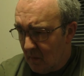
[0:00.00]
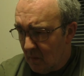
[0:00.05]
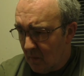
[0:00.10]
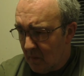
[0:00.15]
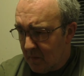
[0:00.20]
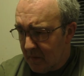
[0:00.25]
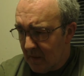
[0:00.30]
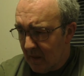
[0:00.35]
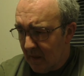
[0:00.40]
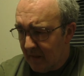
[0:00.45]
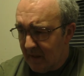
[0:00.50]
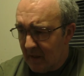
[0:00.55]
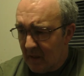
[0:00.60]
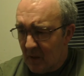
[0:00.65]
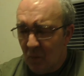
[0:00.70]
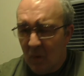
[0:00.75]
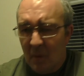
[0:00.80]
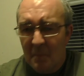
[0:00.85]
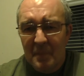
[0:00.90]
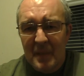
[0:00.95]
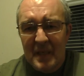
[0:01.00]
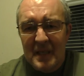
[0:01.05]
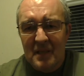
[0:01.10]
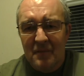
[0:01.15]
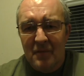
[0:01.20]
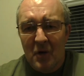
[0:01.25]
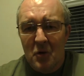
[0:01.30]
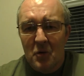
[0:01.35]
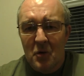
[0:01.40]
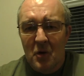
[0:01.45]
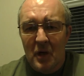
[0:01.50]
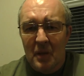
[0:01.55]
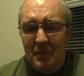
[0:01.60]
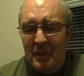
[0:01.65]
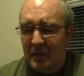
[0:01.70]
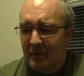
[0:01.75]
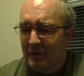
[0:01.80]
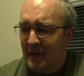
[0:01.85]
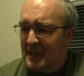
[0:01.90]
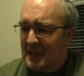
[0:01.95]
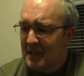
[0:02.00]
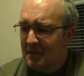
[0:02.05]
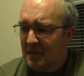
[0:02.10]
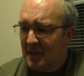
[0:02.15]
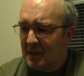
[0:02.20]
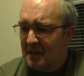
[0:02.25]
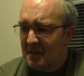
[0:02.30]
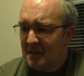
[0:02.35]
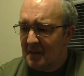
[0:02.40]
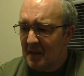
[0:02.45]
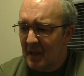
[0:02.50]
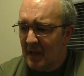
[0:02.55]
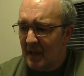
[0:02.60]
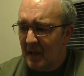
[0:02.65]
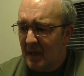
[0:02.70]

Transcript: what was it? I think there's one piece of oak on it, but the rest of it's